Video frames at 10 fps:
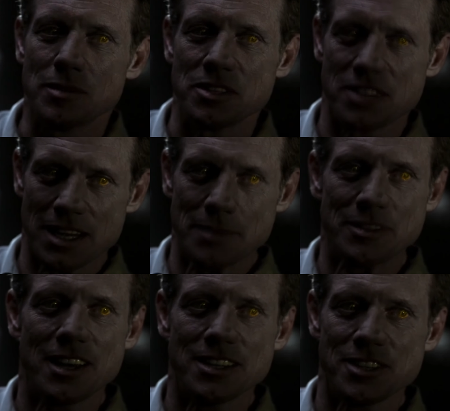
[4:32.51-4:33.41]
But Sam
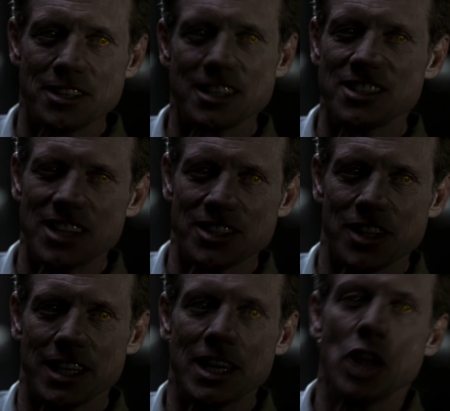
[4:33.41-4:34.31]
doesn't, does
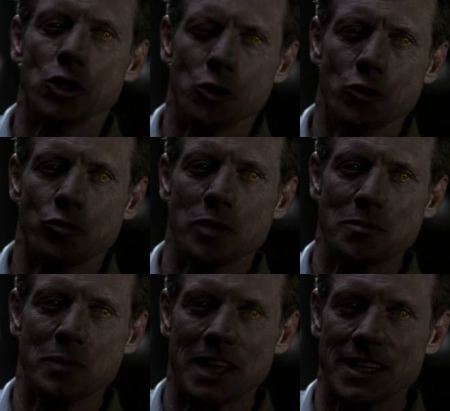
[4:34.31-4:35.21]
he? You've been
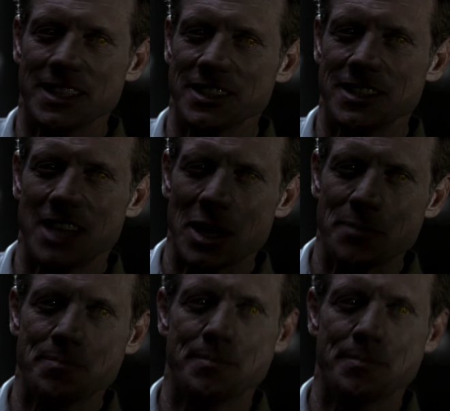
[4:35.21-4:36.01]
playing dumb.